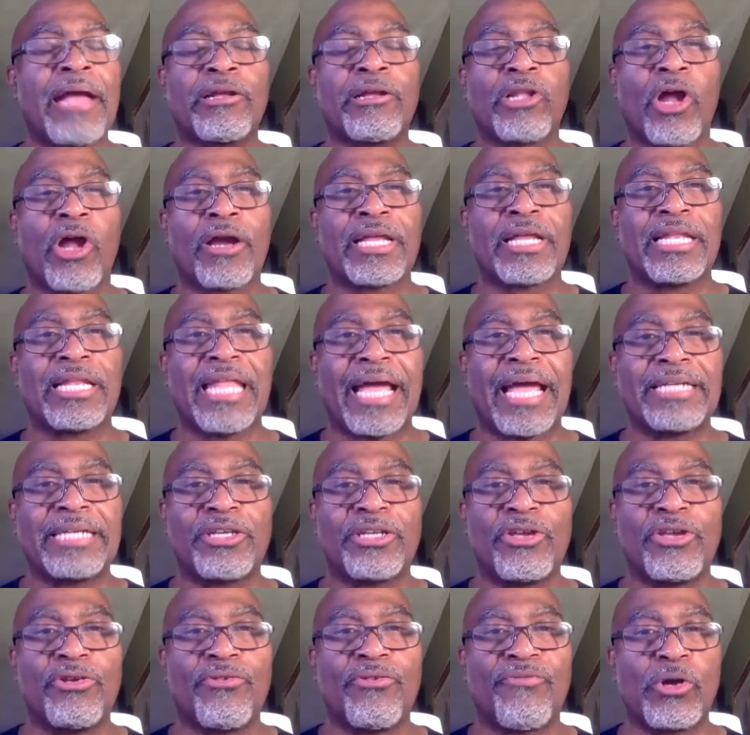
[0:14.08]
Clark Atlanta
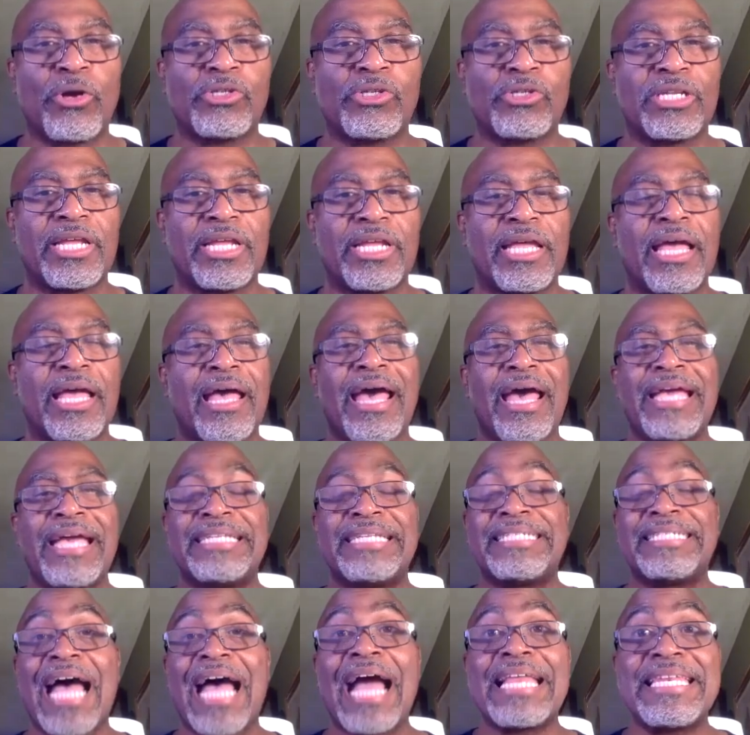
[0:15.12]
University, a
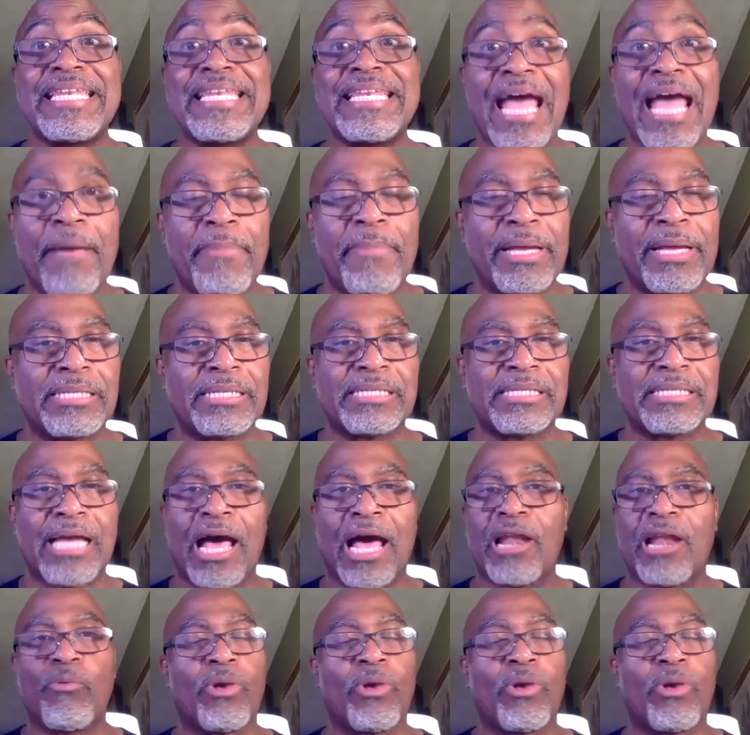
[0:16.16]
dynamic scholar,